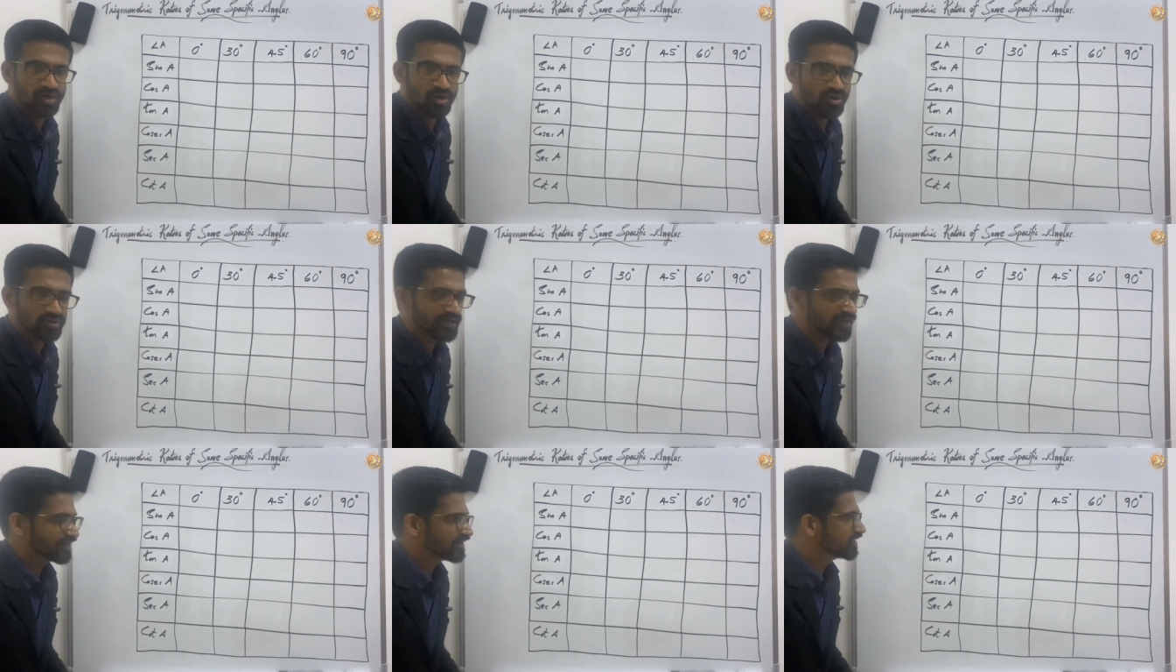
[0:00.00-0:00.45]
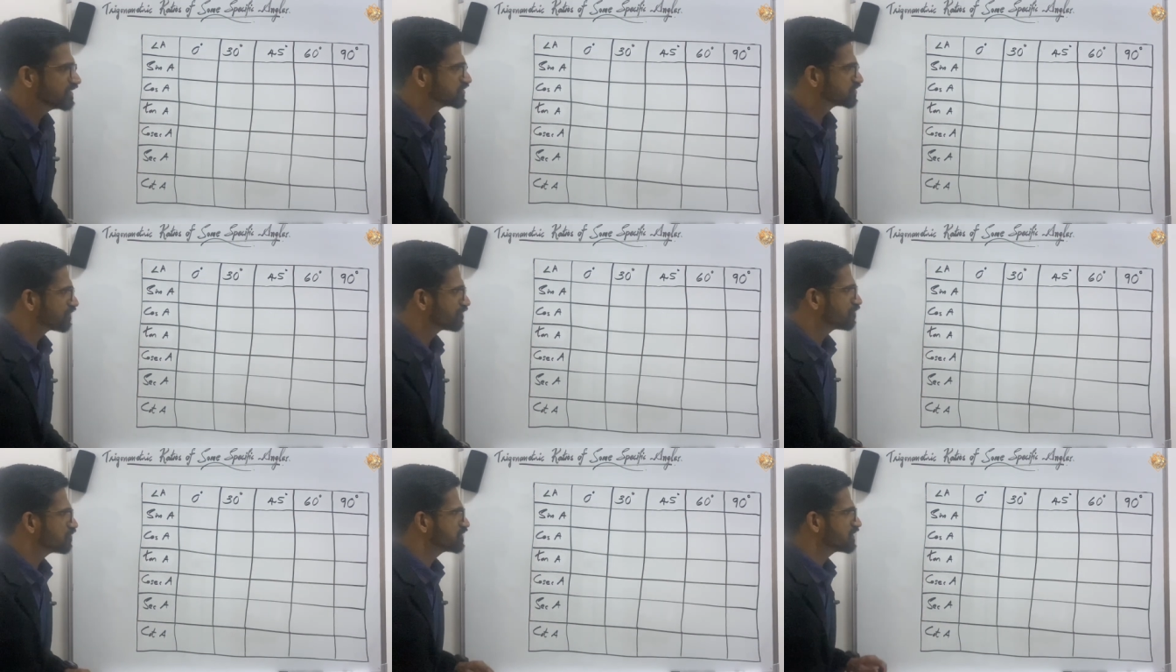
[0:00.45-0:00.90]
Okay,
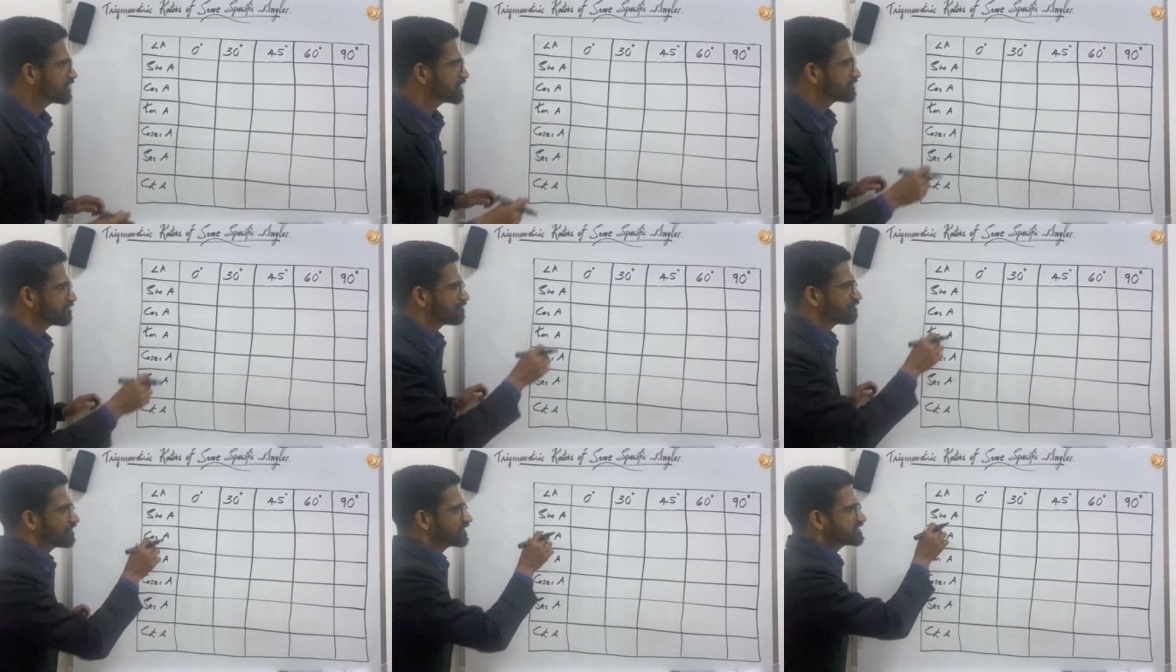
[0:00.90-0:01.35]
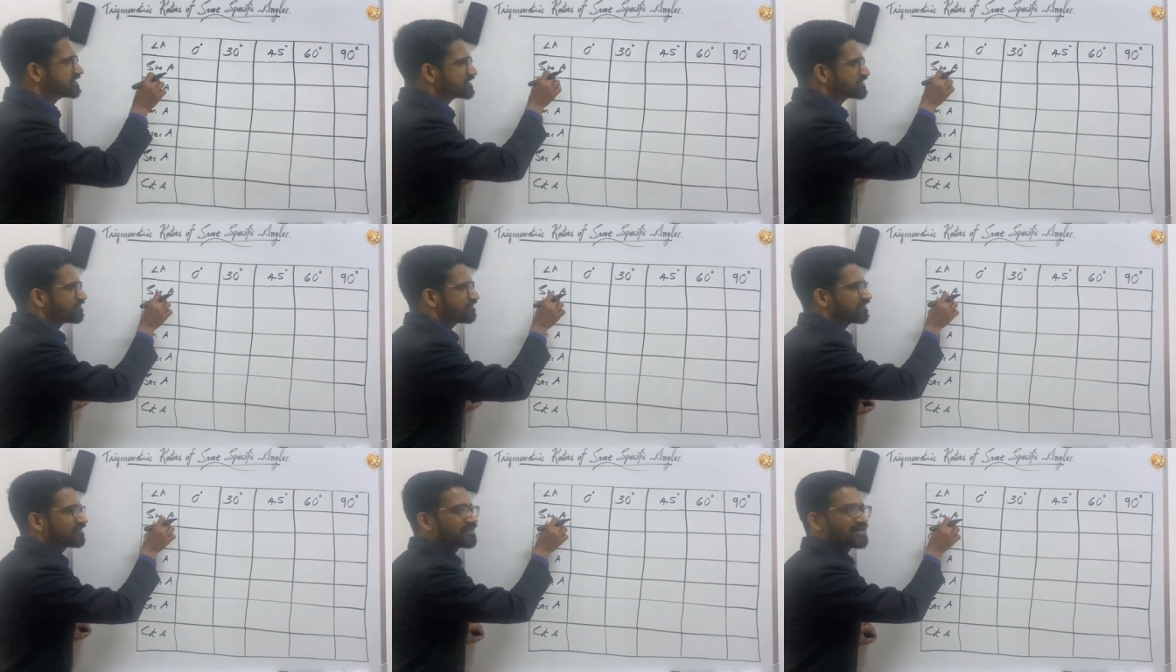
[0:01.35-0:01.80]
so for that,
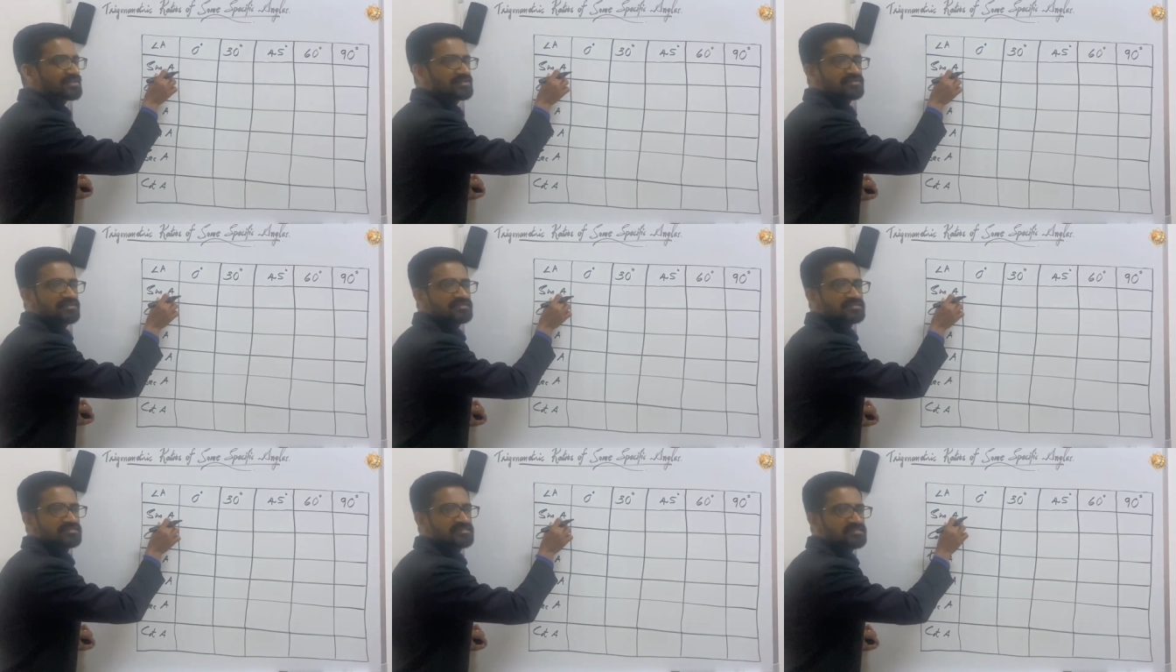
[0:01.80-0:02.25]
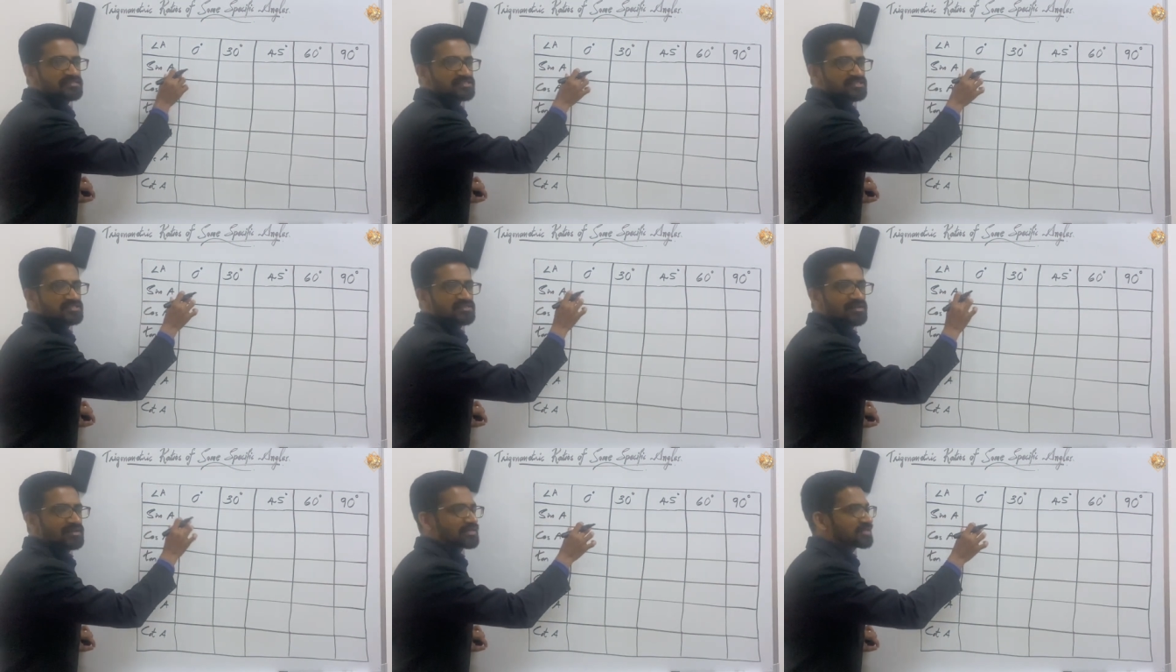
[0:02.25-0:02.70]
first we will
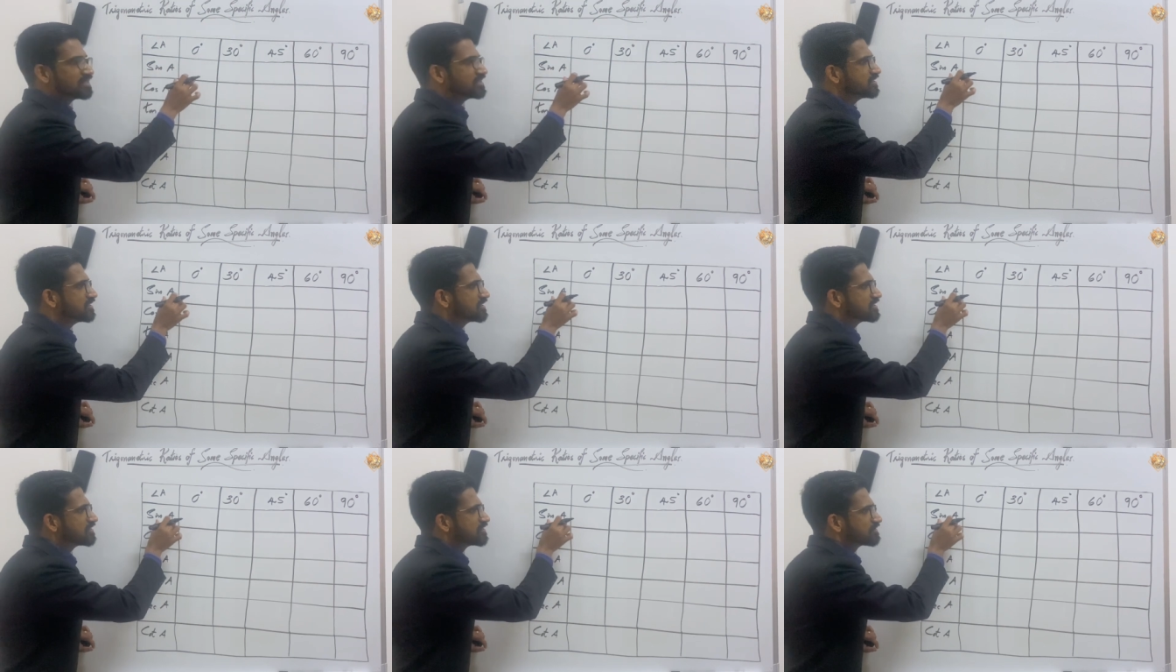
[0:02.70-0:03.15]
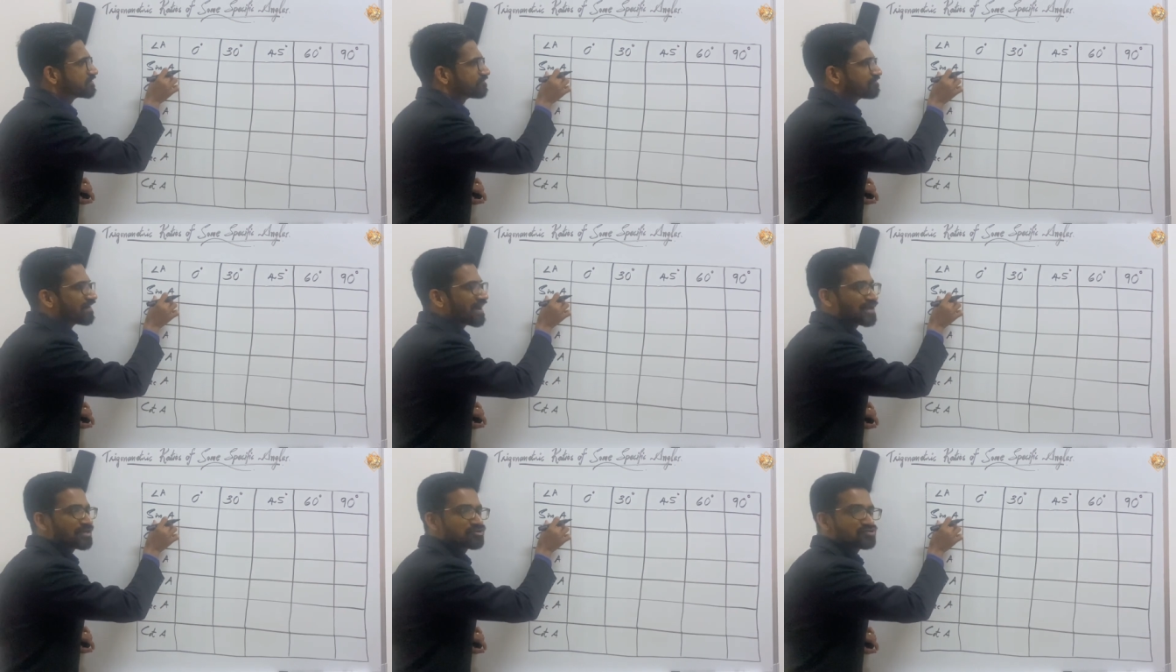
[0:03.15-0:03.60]
just learn
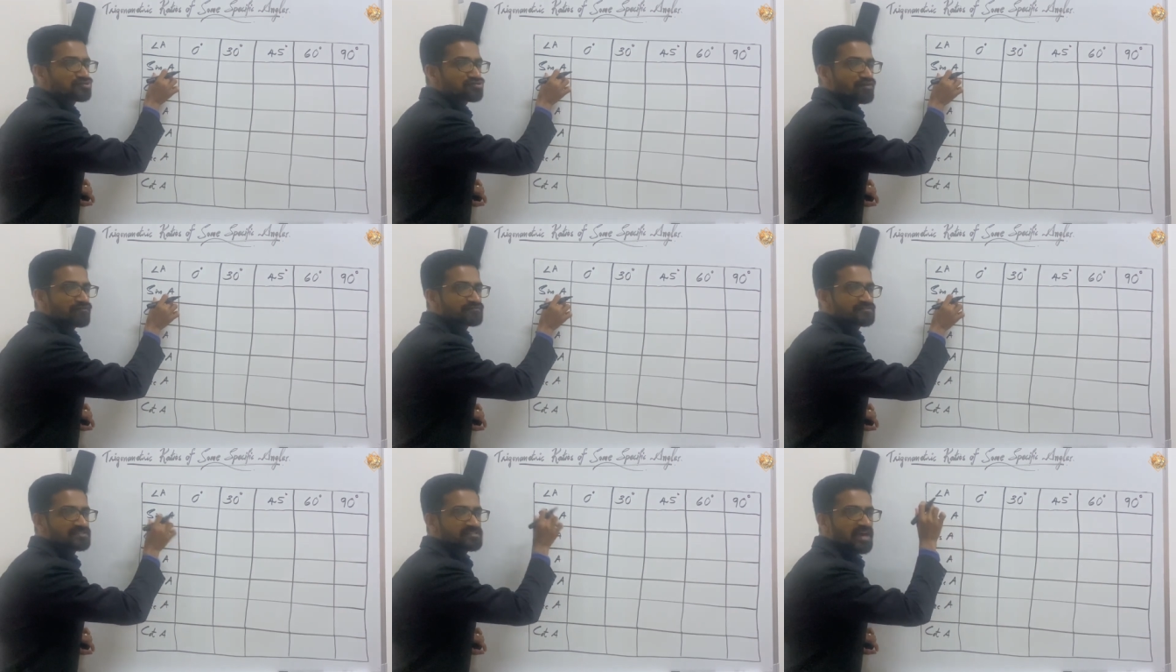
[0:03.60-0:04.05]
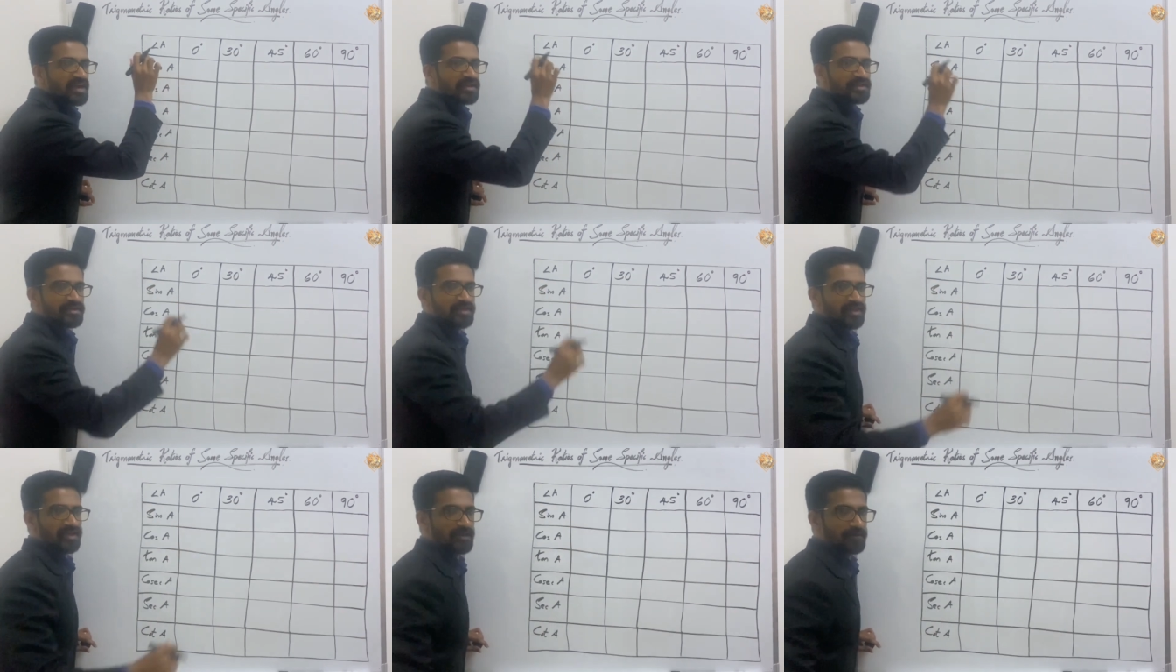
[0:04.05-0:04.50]
values of
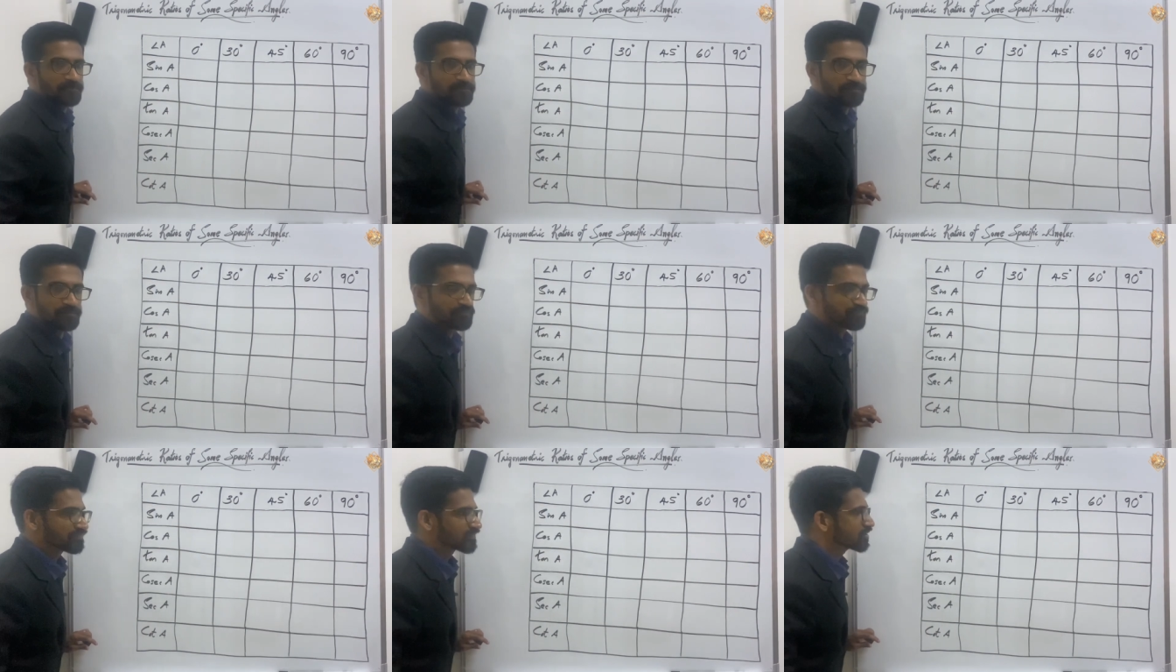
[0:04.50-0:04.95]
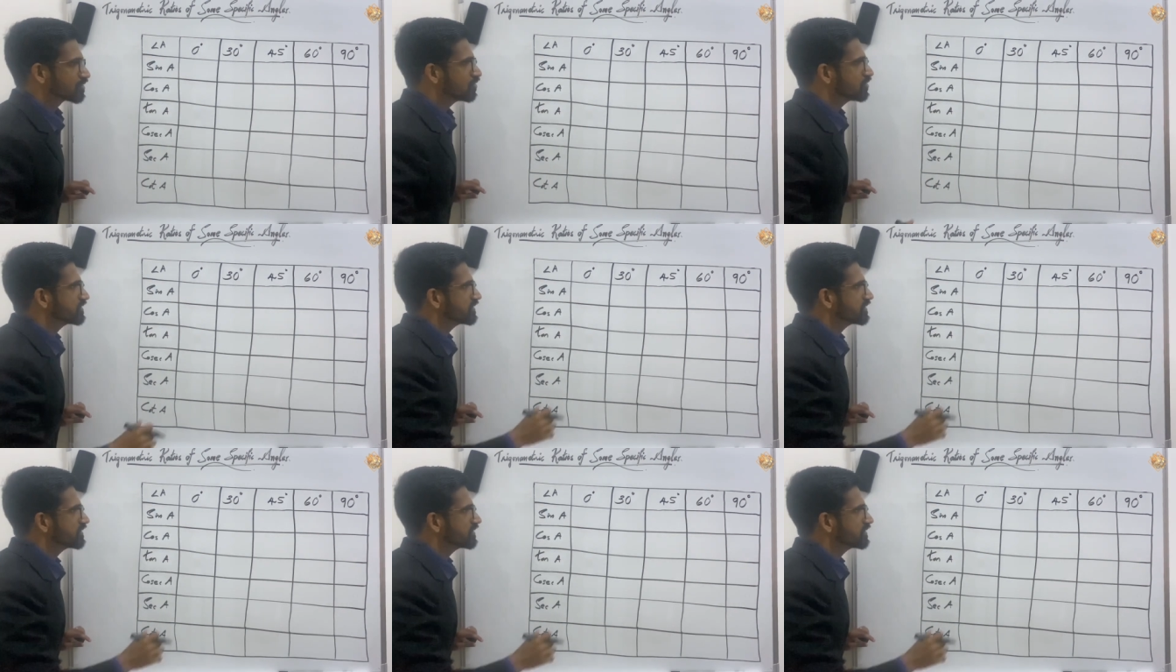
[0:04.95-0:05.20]
sine A.